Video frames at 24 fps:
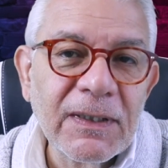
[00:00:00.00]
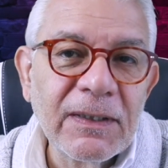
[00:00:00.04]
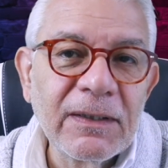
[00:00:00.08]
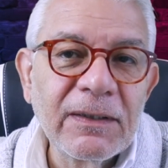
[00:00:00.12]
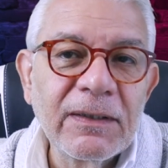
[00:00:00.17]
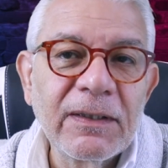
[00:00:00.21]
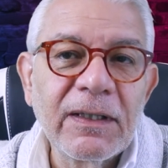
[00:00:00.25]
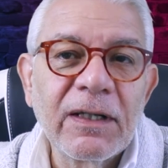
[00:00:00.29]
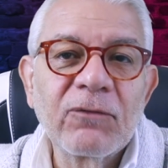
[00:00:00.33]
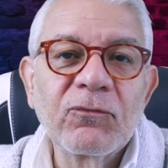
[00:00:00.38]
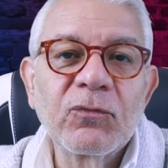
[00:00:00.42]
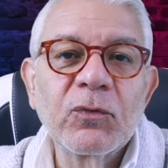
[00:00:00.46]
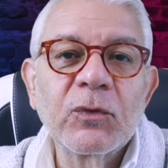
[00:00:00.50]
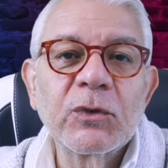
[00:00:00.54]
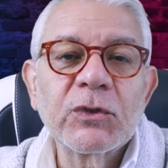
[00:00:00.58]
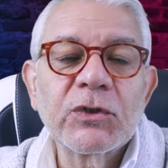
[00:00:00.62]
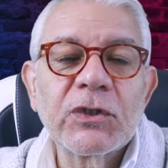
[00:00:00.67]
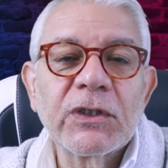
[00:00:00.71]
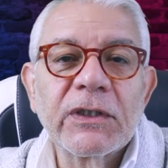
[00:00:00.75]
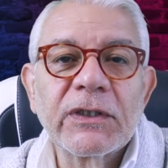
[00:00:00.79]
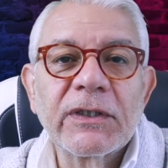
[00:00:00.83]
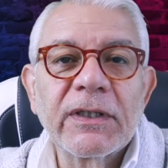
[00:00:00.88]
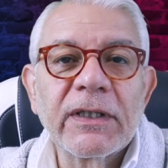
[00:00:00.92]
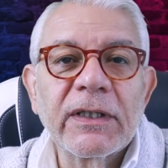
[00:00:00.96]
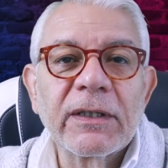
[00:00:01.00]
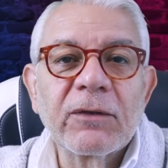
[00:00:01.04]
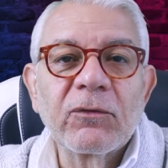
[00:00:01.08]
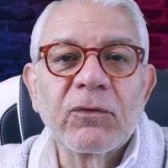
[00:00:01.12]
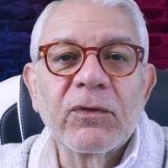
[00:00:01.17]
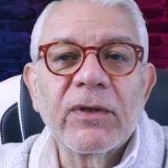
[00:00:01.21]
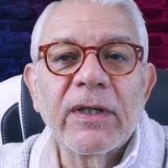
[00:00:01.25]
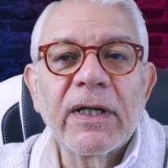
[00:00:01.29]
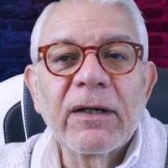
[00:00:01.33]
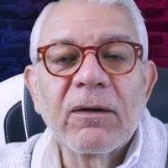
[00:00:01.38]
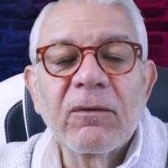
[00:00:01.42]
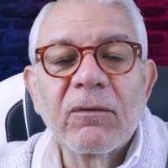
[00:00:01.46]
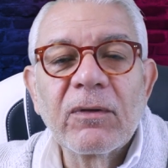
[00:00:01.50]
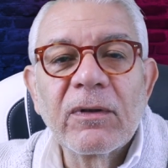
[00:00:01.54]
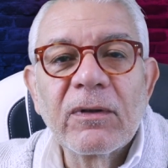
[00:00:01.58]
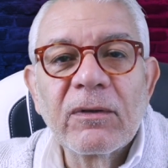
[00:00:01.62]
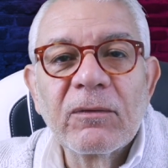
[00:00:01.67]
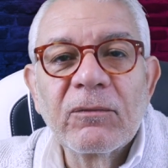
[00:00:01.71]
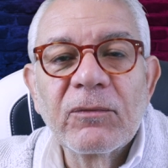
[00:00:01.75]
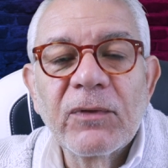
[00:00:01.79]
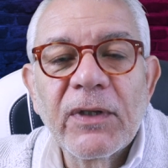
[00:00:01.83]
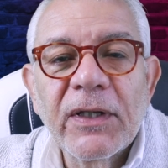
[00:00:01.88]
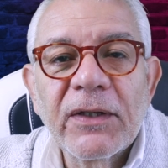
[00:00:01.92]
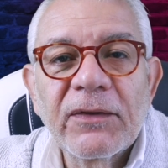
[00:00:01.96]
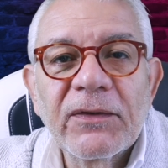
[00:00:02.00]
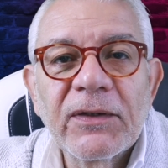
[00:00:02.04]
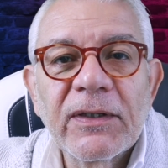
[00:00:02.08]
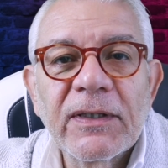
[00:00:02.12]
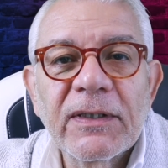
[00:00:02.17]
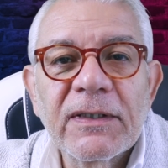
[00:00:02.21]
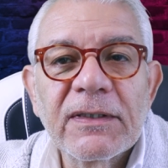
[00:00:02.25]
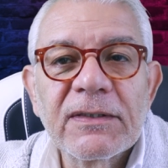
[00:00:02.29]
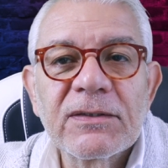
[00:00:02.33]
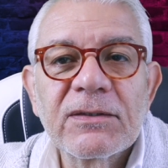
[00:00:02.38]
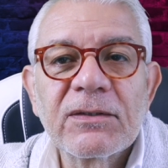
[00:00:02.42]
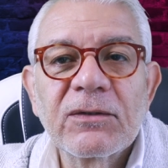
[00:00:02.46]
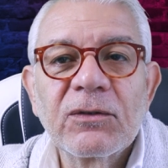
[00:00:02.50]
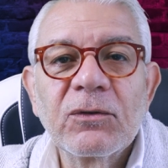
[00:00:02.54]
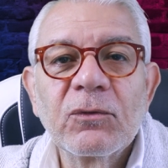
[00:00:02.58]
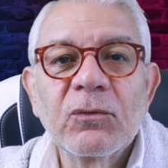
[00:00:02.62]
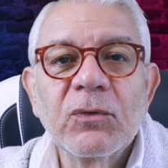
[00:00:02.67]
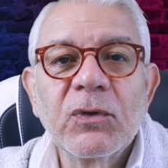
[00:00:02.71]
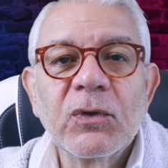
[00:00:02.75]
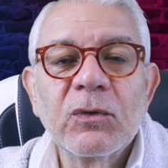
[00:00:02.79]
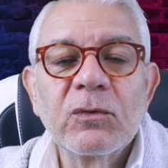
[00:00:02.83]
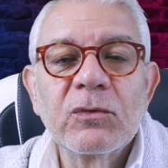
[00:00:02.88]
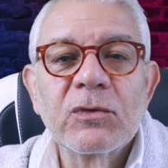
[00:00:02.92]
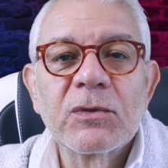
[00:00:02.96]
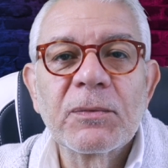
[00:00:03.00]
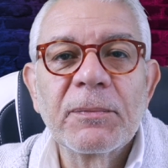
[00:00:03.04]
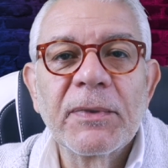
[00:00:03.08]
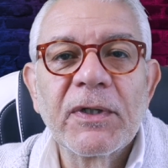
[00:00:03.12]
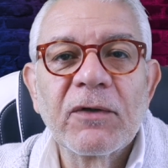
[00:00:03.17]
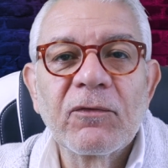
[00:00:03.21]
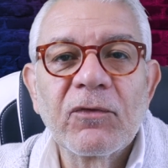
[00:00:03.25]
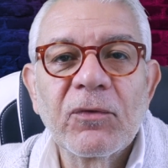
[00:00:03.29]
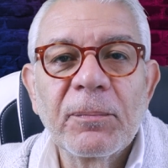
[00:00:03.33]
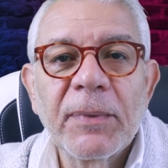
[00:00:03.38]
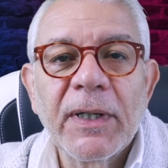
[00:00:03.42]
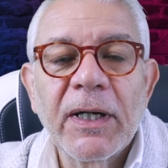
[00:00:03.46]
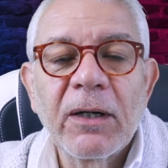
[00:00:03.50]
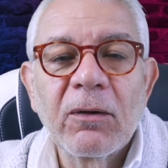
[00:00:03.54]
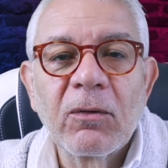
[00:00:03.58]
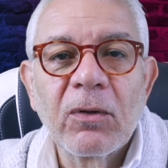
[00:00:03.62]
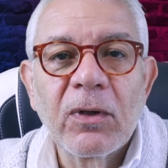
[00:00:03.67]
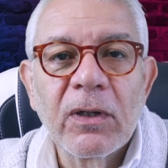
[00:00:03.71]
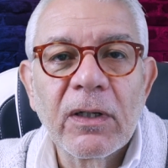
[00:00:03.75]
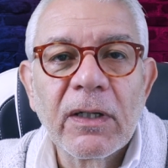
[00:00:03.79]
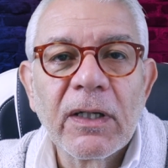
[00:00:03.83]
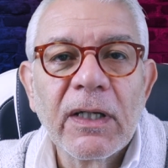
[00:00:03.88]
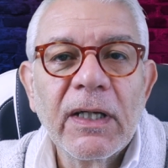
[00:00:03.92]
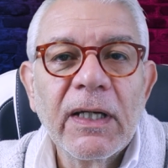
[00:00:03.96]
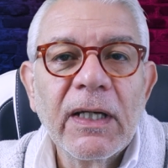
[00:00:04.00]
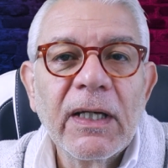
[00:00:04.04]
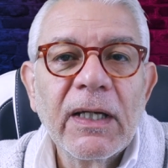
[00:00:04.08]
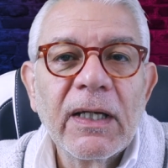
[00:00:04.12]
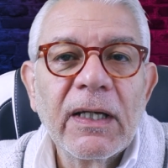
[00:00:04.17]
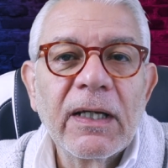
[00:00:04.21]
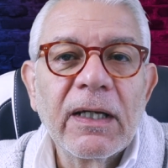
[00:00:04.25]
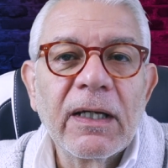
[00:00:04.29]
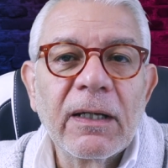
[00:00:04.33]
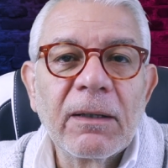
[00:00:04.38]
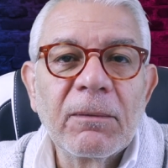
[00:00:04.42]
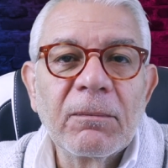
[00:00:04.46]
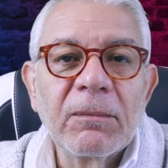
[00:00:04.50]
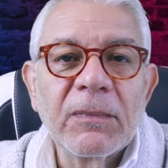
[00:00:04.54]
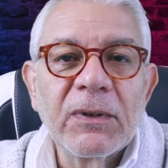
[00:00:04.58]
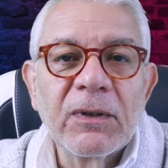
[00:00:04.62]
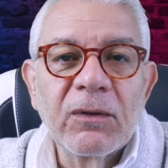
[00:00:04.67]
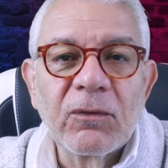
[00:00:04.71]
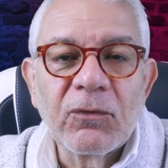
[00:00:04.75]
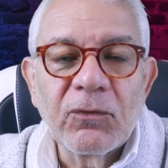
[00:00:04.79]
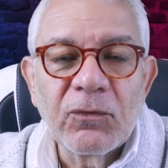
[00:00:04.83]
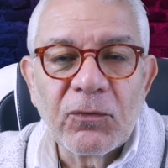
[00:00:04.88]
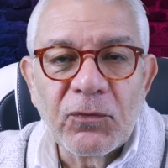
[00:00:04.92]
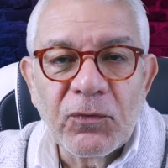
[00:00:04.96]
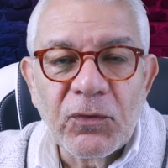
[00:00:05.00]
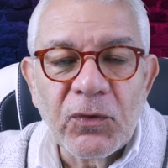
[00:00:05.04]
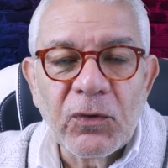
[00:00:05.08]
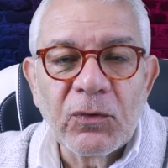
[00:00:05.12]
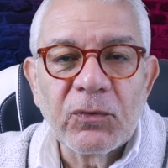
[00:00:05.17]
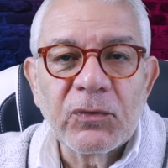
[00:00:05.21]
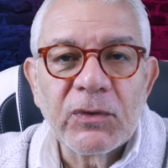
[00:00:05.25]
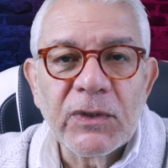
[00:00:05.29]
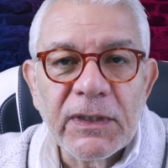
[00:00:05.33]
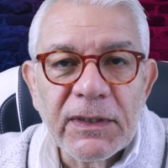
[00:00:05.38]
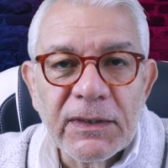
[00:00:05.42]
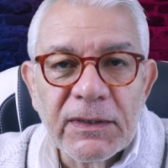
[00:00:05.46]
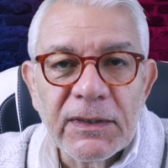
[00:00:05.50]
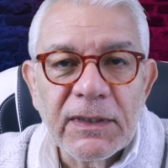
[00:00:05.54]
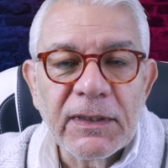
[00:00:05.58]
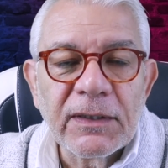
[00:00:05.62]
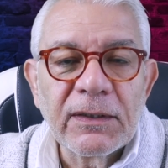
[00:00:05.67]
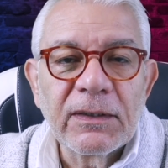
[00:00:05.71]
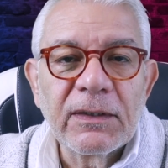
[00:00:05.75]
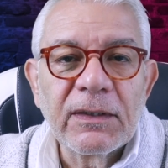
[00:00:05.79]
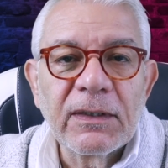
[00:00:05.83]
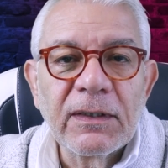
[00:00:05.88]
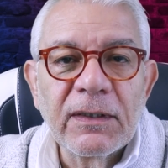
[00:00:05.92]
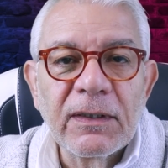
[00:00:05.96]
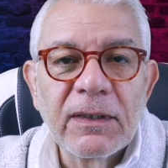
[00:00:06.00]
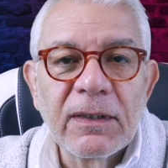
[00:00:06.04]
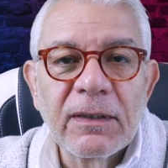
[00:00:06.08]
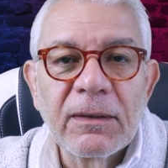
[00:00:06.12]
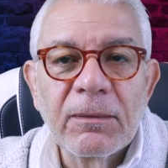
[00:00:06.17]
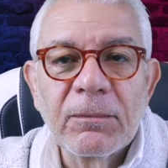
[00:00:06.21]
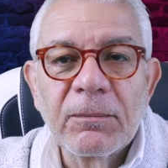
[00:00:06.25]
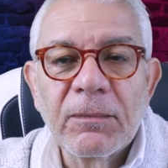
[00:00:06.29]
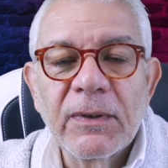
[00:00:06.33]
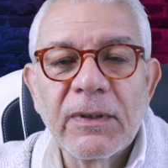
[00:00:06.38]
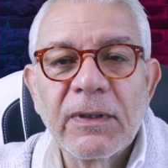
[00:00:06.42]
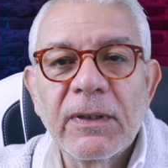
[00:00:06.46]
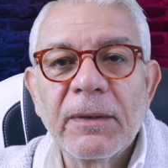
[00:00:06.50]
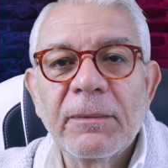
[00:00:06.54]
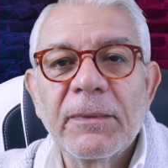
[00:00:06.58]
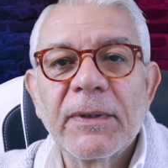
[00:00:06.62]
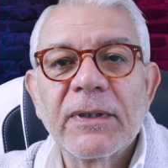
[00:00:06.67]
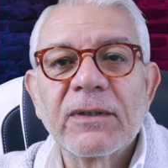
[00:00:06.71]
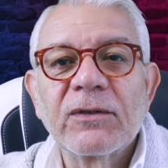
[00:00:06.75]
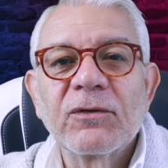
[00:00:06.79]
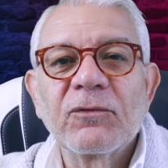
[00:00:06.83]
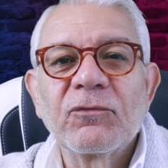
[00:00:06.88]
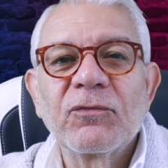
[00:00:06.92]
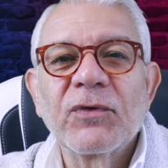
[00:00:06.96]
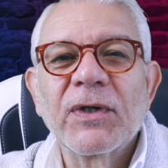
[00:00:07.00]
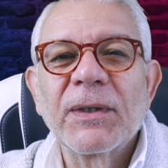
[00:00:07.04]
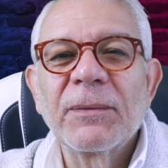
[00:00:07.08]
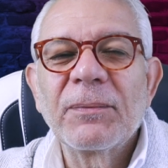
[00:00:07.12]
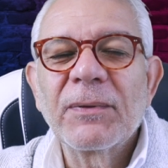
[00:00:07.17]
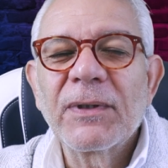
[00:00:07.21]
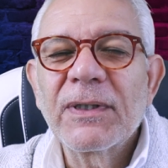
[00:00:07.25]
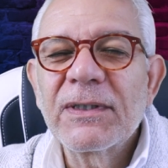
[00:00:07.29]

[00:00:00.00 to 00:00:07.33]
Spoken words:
the unfortunate thing with that thing is you will lose a bit of the power, the throat heat and the amount of vapor.